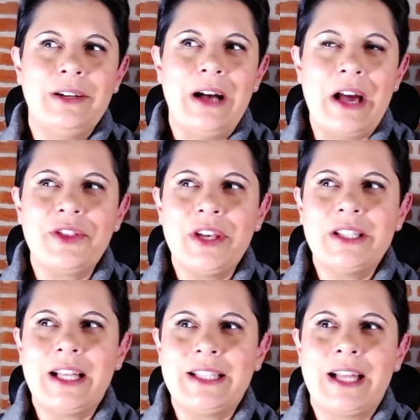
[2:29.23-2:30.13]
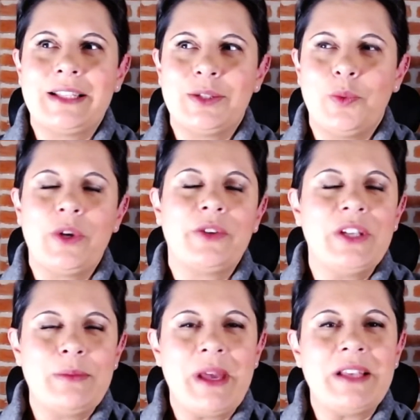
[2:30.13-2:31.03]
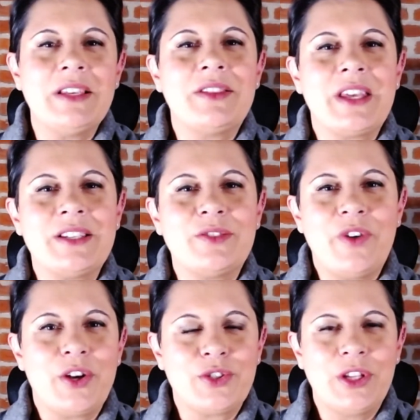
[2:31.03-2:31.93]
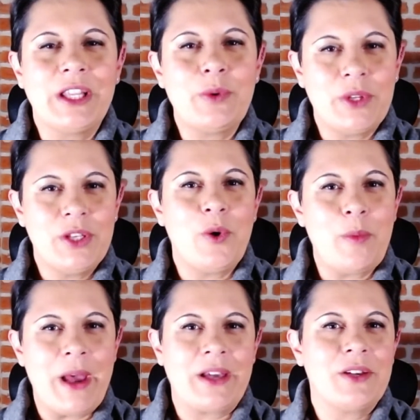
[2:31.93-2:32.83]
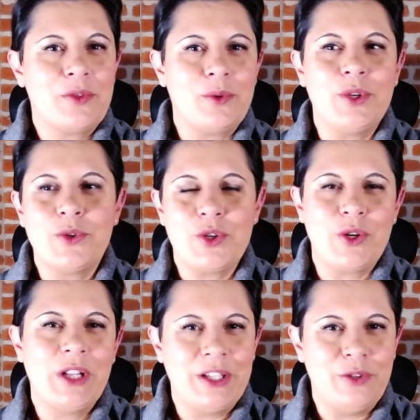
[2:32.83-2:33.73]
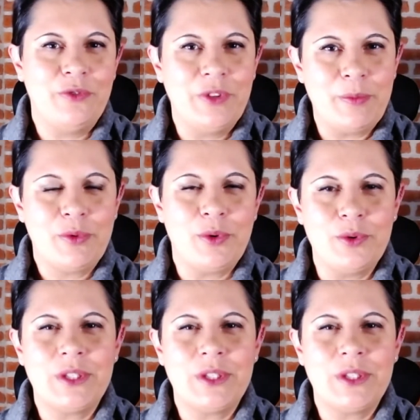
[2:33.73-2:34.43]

I think that that's one of the amazing things of art journaling when you go back through your journal and you flip through.